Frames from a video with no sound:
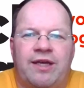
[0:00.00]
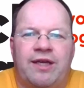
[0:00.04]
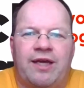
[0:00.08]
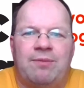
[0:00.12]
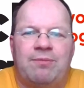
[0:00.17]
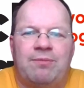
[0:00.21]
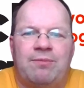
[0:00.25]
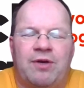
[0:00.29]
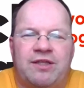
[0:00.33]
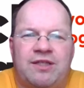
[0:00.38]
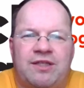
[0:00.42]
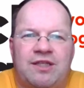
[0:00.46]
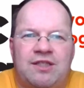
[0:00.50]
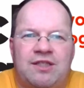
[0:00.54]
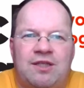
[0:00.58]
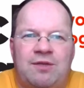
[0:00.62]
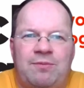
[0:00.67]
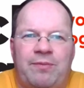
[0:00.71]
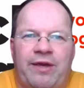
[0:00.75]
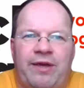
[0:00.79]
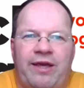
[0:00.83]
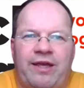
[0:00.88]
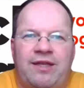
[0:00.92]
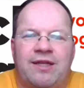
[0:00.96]
can
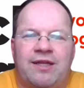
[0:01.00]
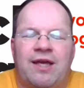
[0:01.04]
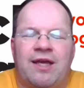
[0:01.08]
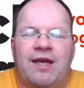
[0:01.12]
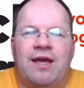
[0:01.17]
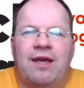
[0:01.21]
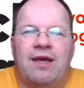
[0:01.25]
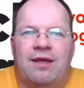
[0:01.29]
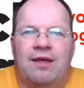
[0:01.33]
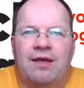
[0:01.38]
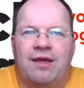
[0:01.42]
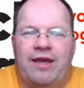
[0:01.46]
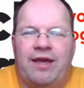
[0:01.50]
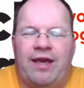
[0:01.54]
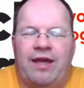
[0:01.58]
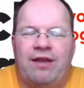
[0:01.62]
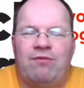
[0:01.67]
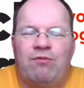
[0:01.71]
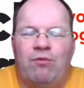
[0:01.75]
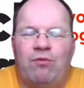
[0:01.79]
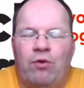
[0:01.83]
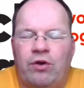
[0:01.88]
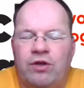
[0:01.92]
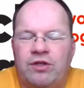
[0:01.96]
participate,
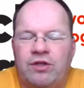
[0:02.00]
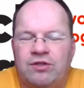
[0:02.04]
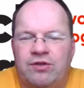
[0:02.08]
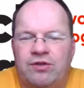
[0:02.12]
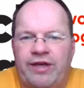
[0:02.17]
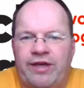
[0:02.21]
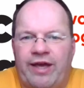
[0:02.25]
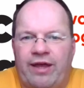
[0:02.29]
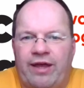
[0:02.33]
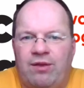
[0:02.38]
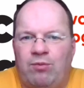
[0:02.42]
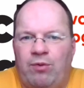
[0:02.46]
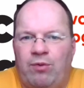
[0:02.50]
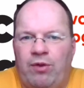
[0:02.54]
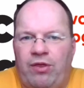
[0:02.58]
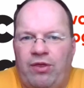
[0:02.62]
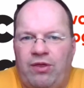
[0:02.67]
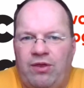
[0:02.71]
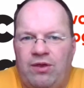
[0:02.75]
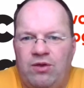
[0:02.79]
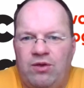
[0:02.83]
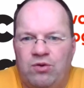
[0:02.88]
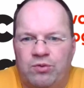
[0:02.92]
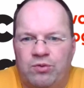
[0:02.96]
can work together
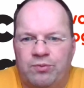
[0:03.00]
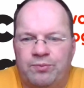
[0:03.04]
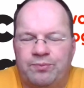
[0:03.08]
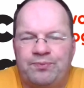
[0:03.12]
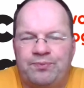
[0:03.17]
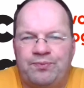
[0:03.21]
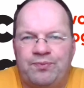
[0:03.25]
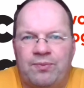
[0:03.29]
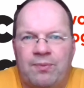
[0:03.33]
with you.